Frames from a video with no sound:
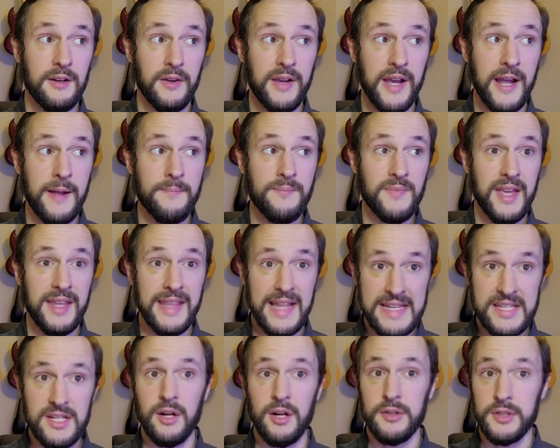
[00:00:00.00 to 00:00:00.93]
Okay, and
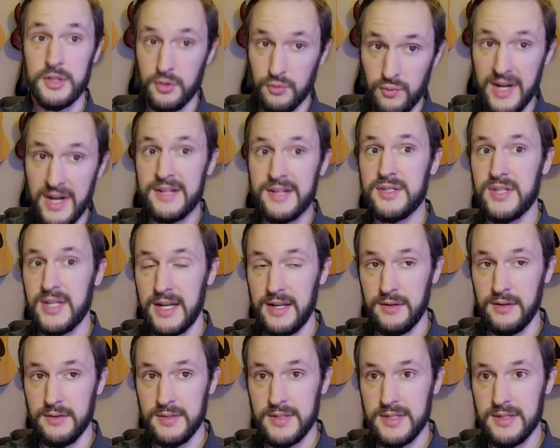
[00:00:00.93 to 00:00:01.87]
that's called direct
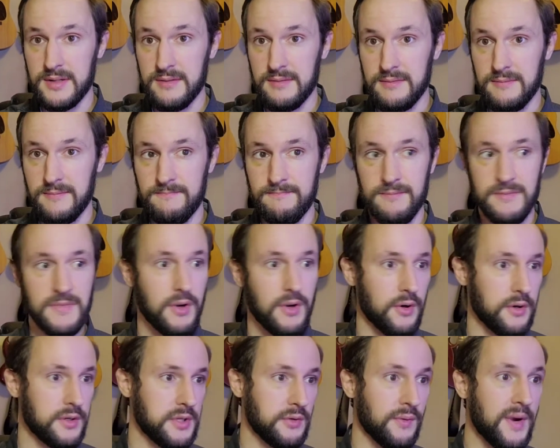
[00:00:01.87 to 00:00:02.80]
sales
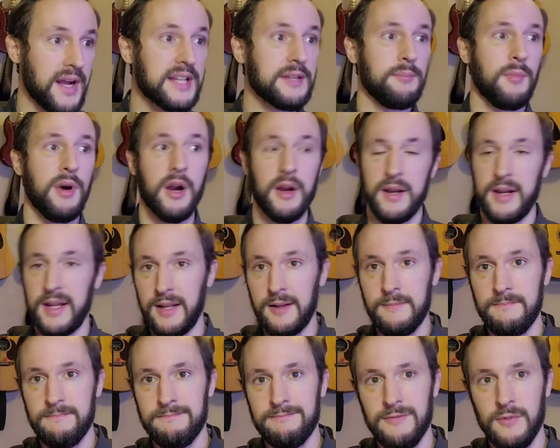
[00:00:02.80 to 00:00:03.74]
or direct
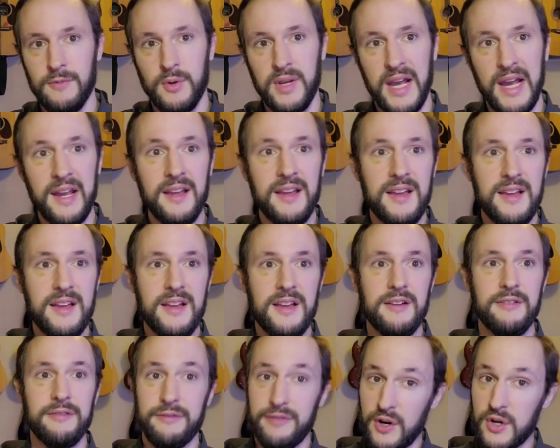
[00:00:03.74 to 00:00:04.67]
marketing. Okay,
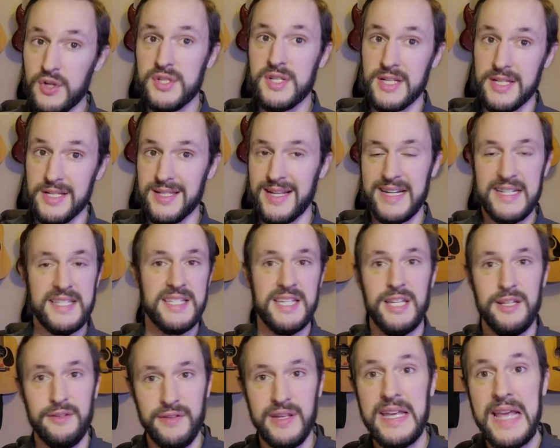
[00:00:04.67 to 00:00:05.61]
versus like
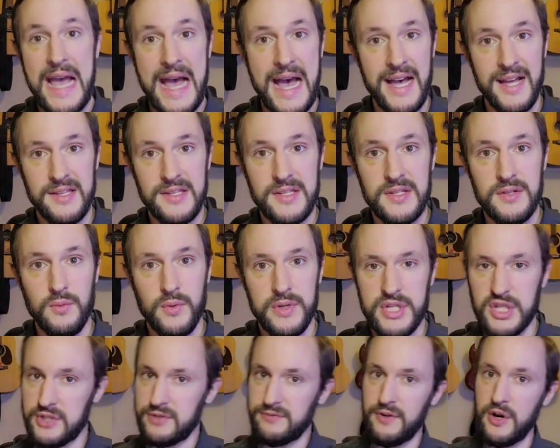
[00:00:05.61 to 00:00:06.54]
TV ads,
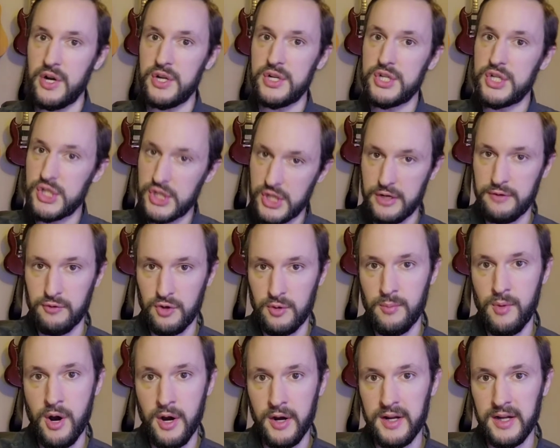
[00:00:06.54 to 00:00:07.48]
which is very
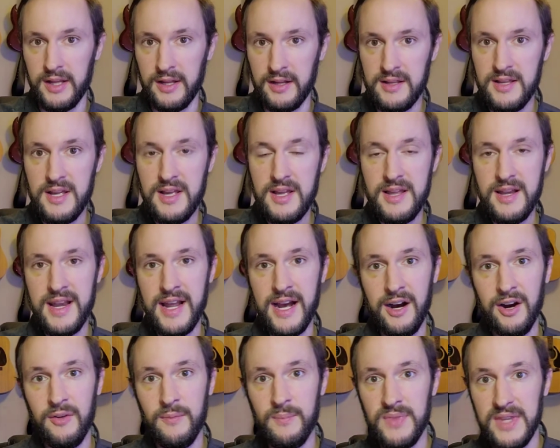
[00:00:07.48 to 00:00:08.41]
general marketing.
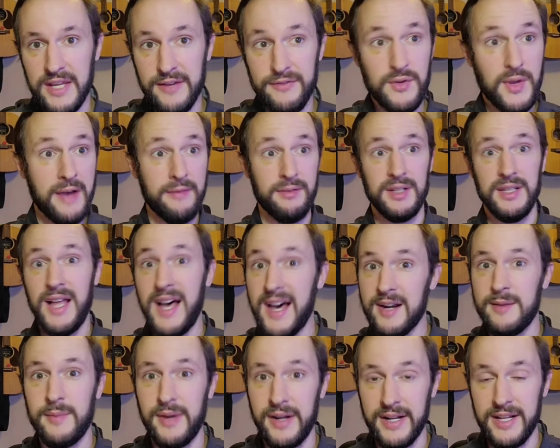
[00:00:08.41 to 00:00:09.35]
Now, if you have a
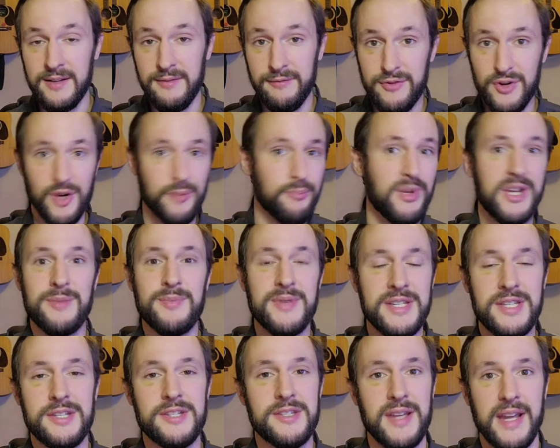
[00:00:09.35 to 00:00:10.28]
lot of money, if you're a big
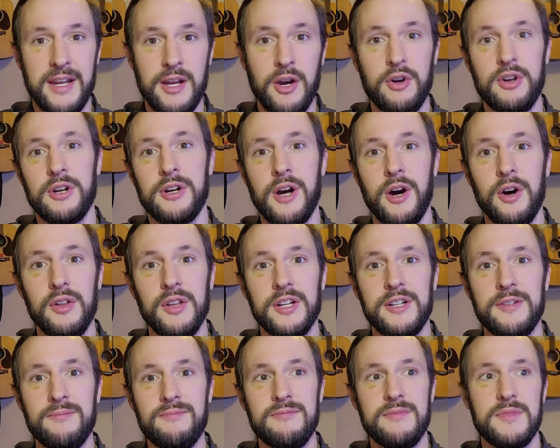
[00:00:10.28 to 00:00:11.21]
business like
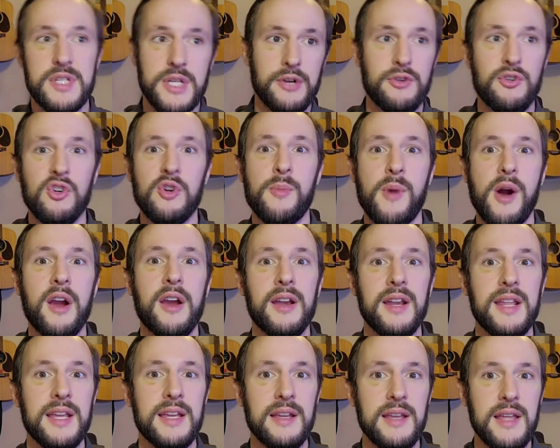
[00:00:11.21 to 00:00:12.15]
Coca-Cola, general
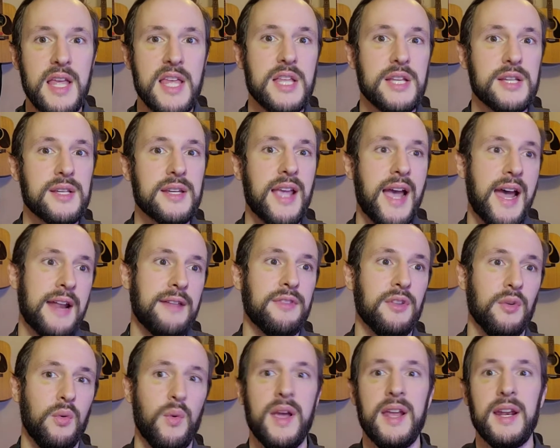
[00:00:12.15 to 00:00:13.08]
marketing is kind
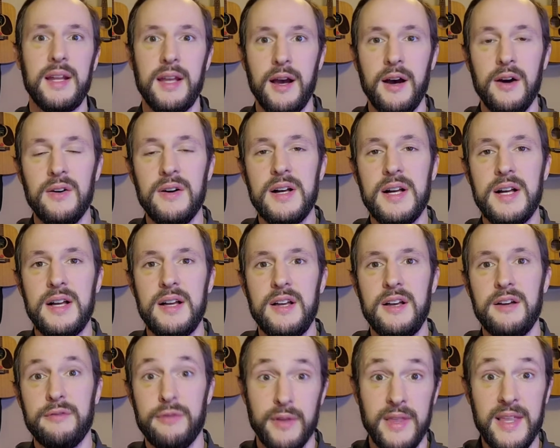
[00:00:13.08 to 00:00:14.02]
of the way to go
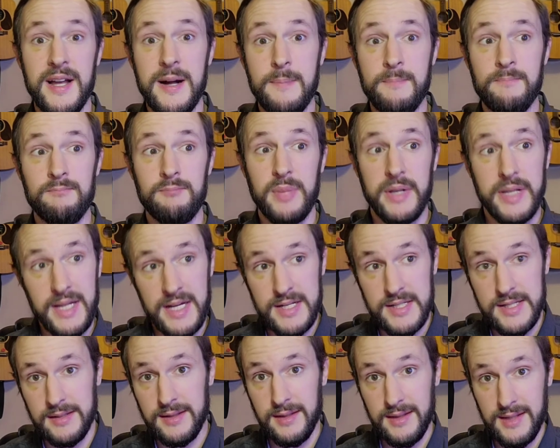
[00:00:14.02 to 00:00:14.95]
for them,
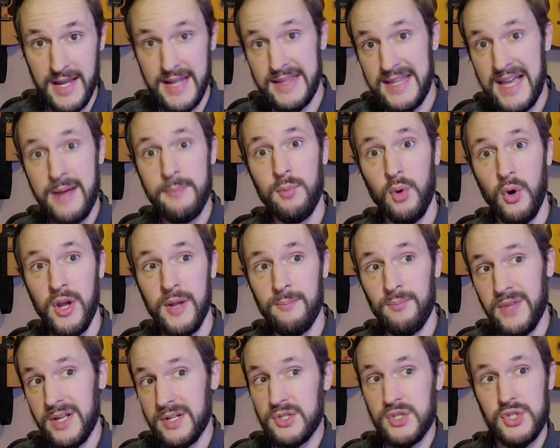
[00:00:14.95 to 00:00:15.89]
because at that
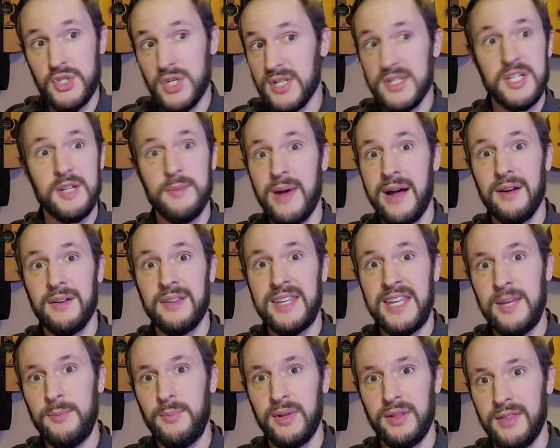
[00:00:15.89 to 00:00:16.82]
point, it's just about
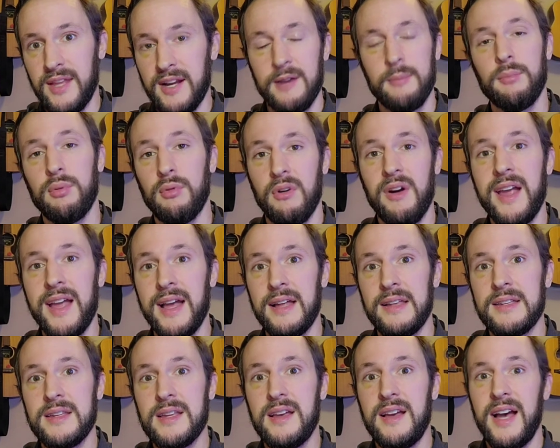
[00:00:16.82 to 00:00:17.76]
keeping their
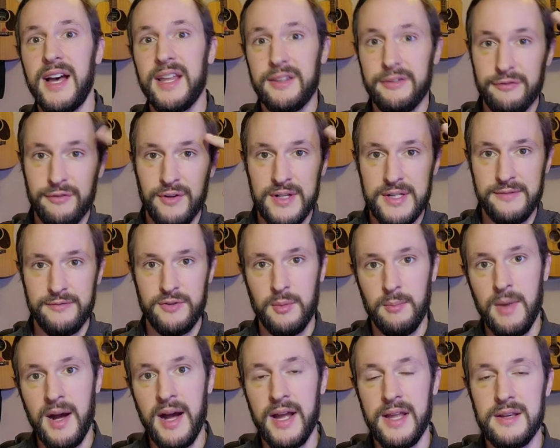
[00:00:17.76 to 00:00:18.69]
brand at the front of
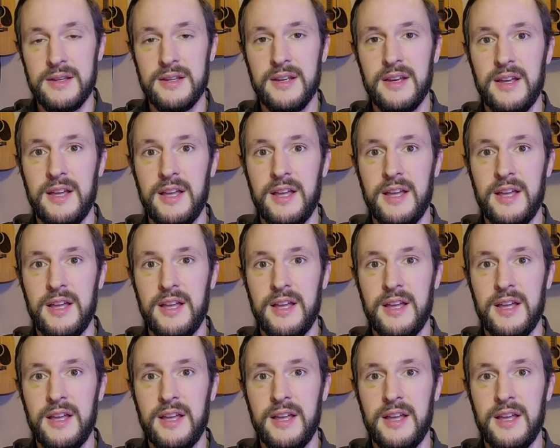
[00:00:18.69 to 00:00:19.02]
your mind.